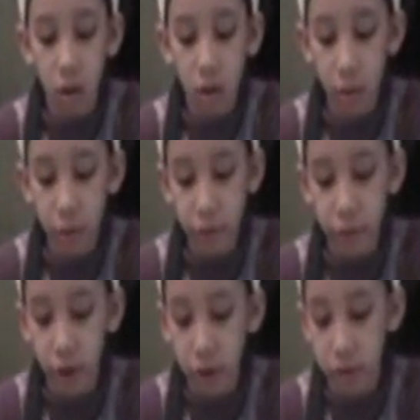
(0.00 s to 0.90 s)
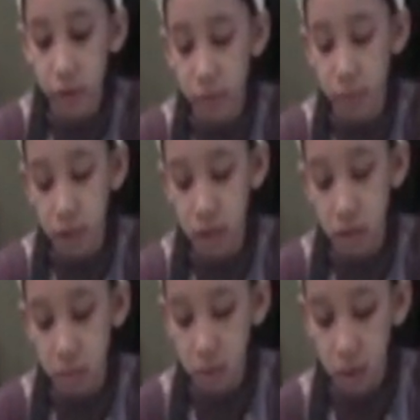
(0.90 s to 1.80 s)
all the sides bunch
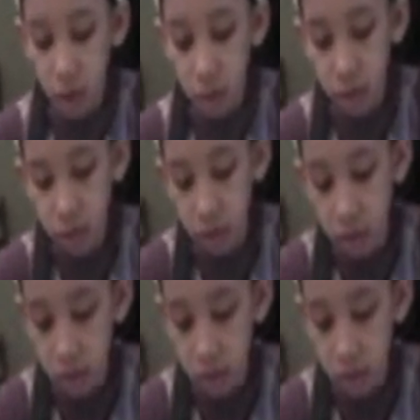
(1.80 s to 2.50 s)
up together,